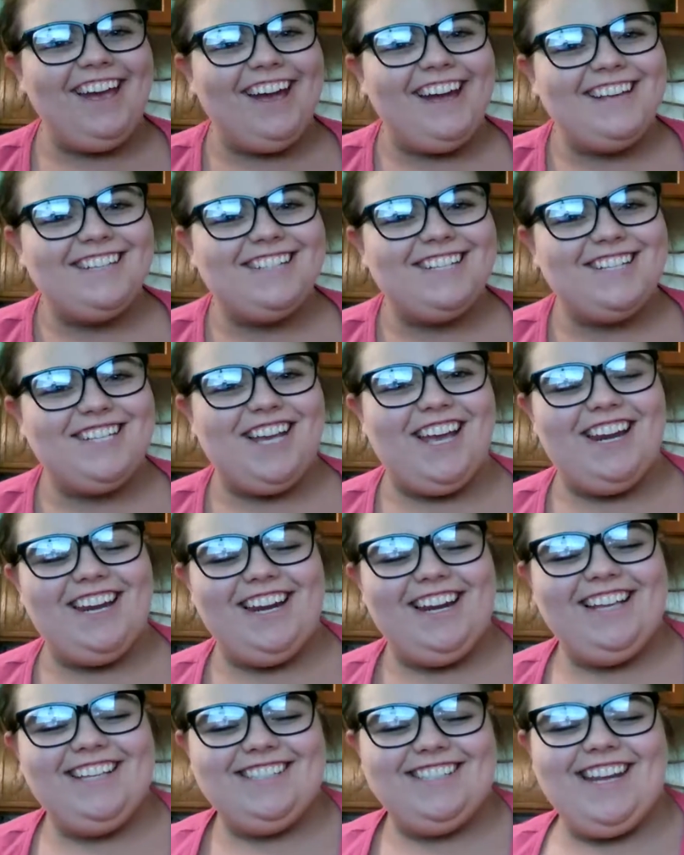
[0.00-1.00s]
guys, it's
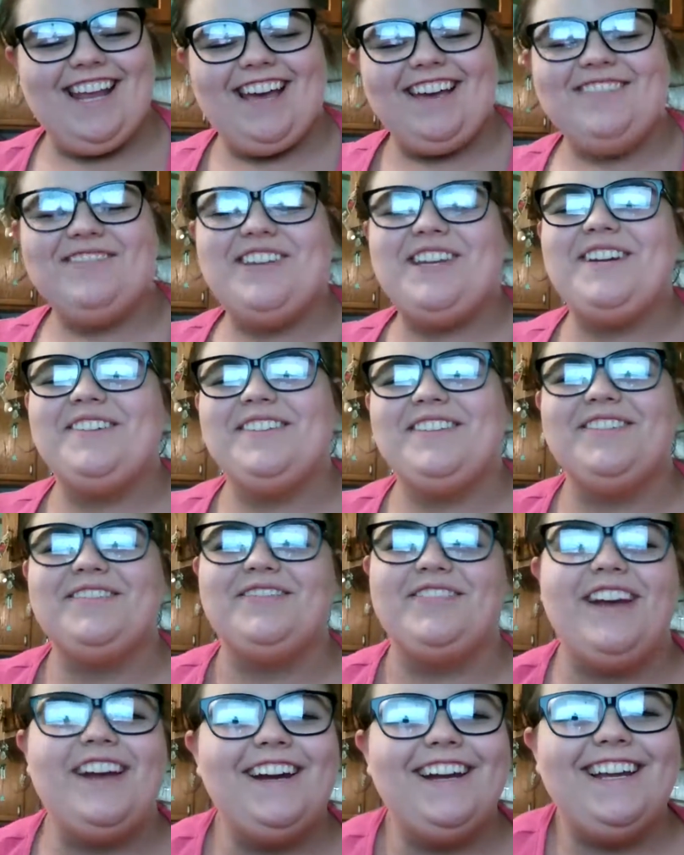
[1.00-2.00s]
Shannon, and today I'm here with a
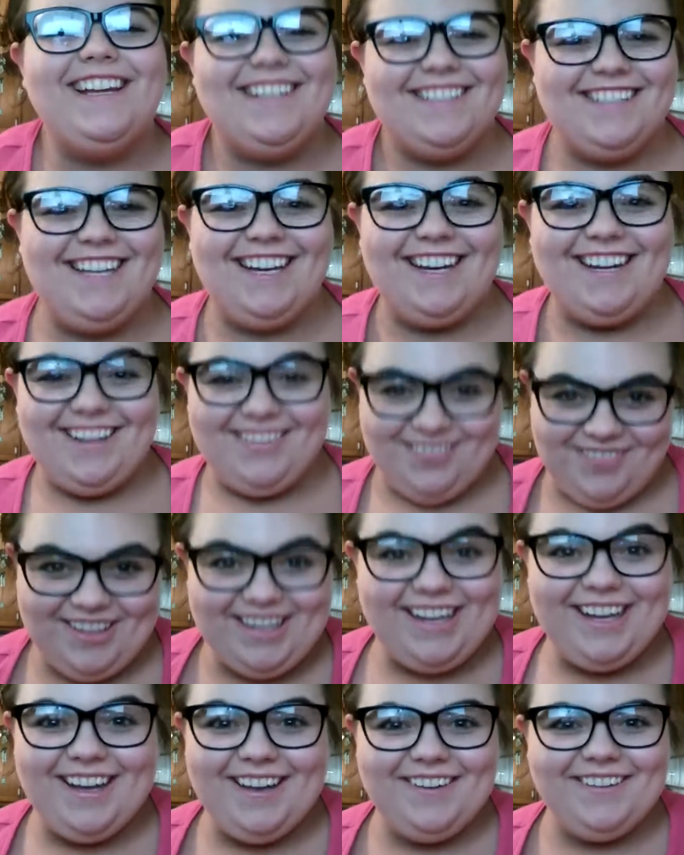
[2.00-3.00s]
very exciting
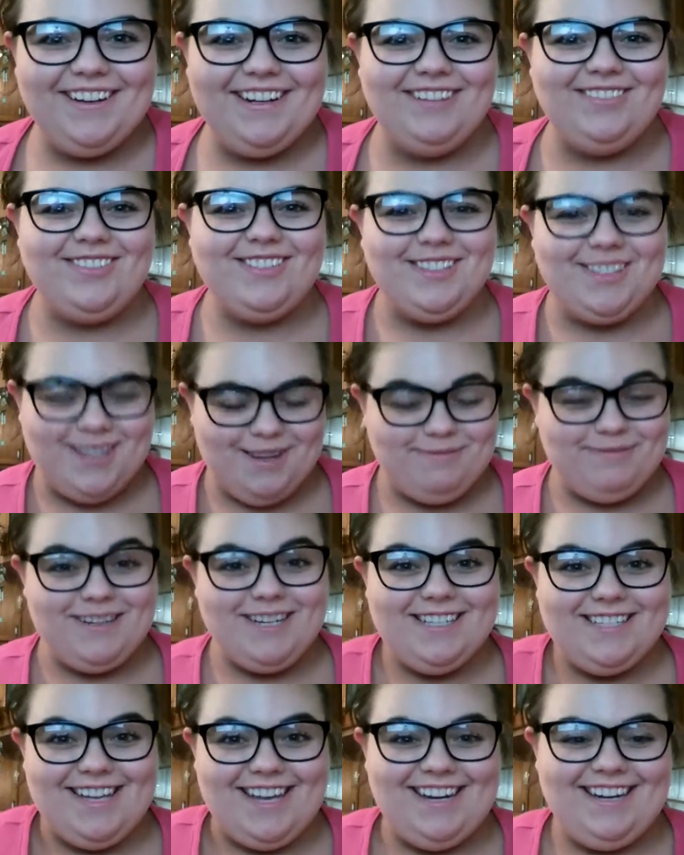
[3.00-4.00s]
video. I'm super
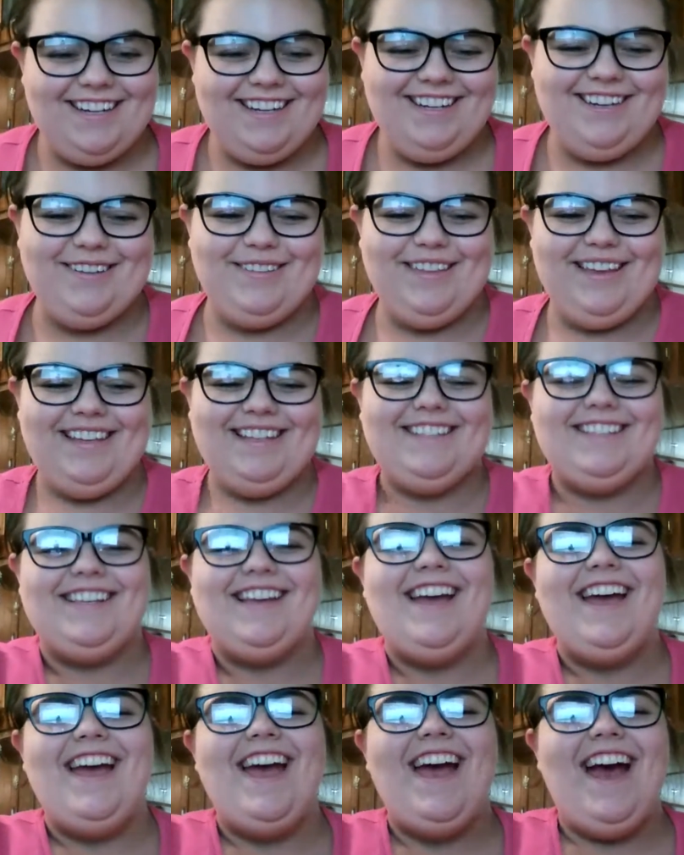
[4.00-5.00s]
excited to do this.
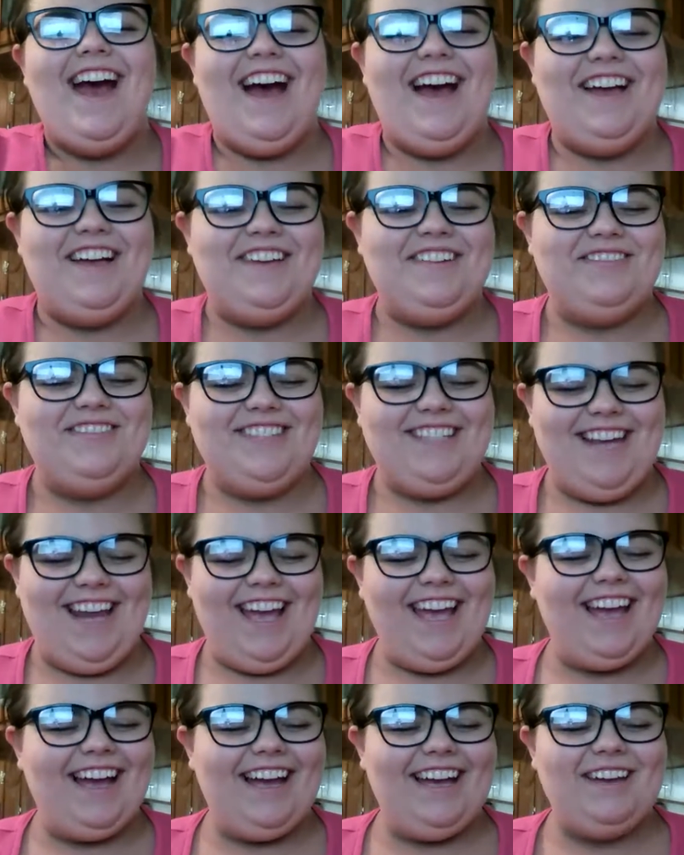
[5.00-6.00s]

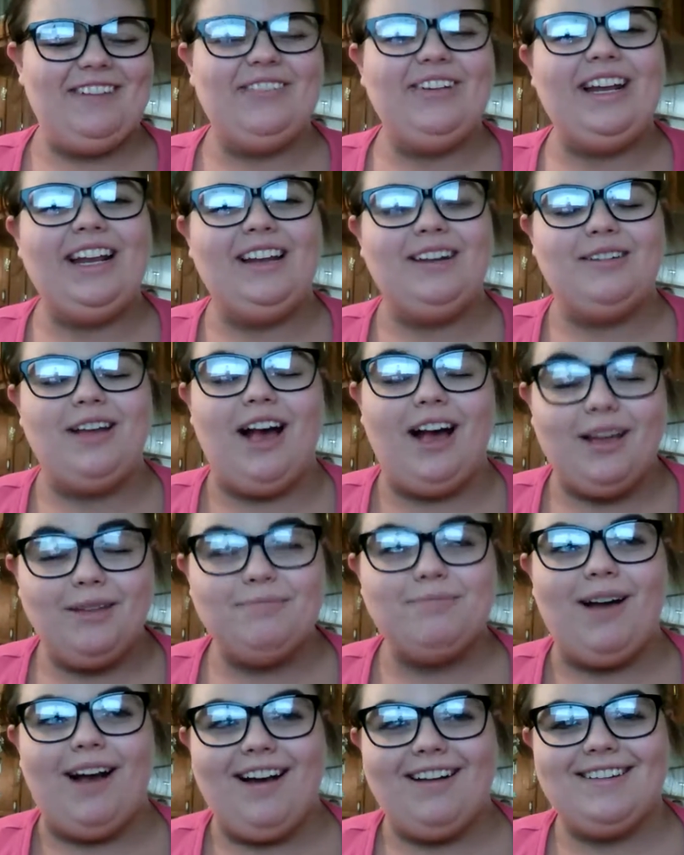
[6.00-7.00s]
Today I am
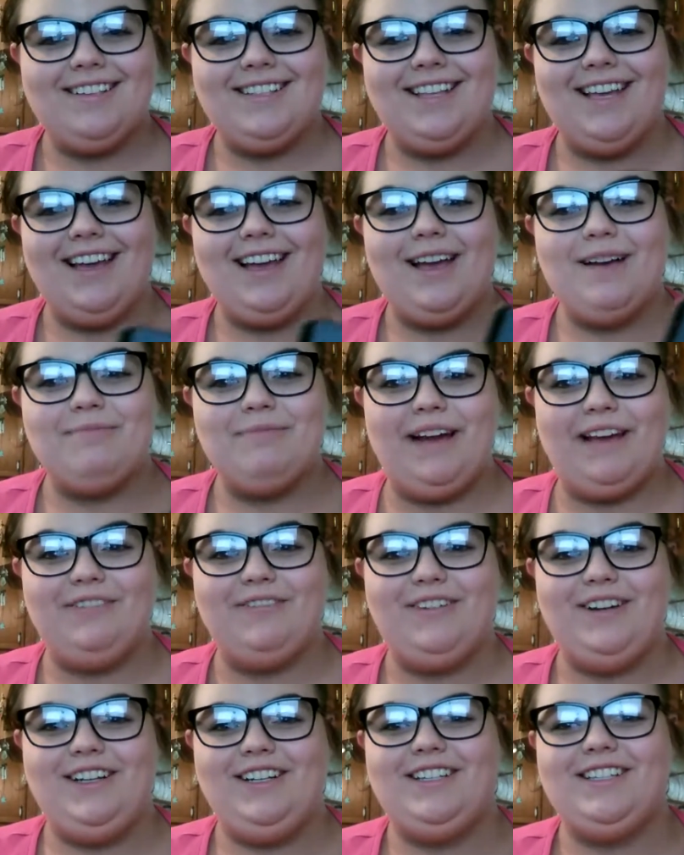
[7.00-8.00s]
unboxing my
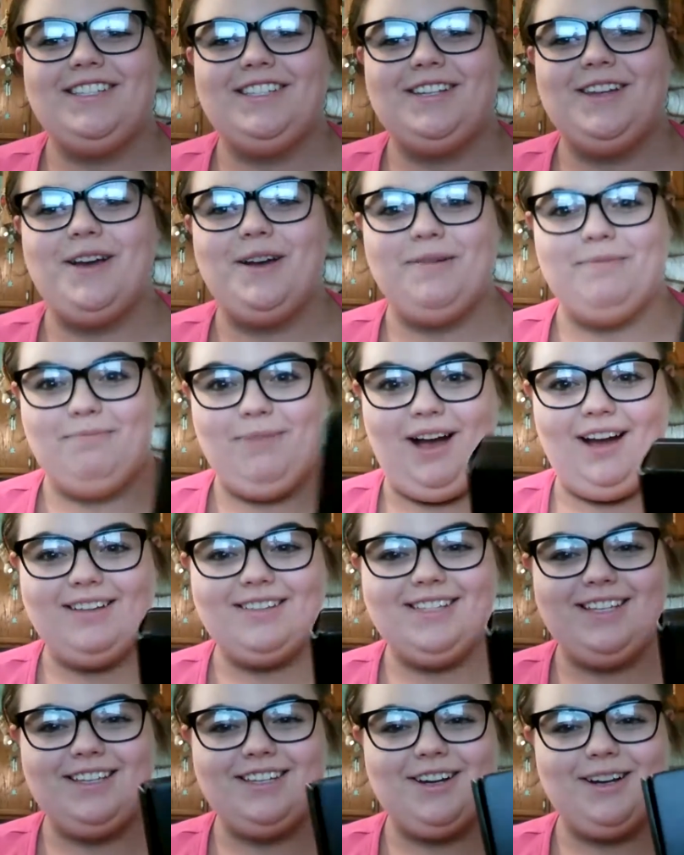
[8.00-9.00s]
first
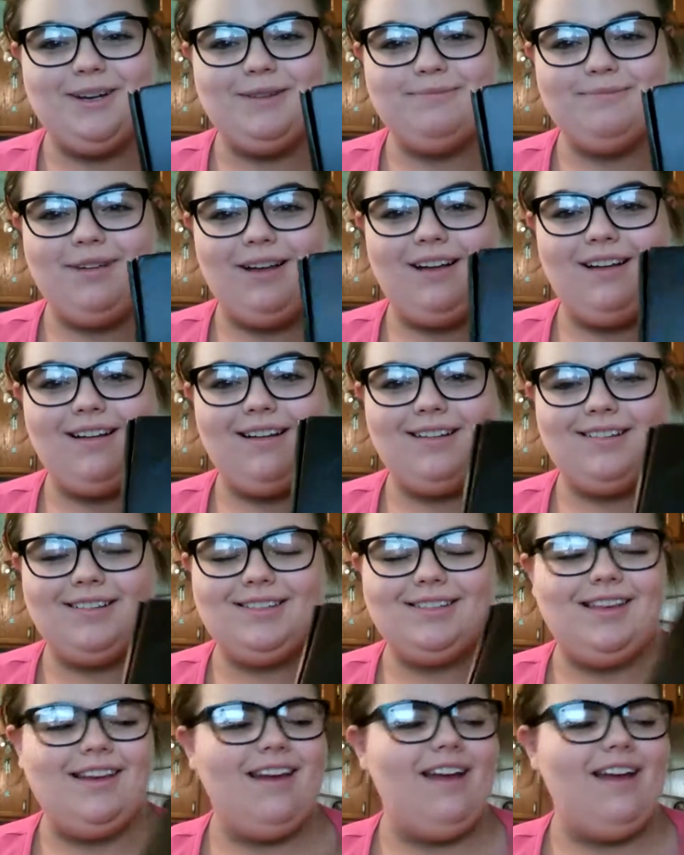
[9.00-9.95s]
Boxycharm box.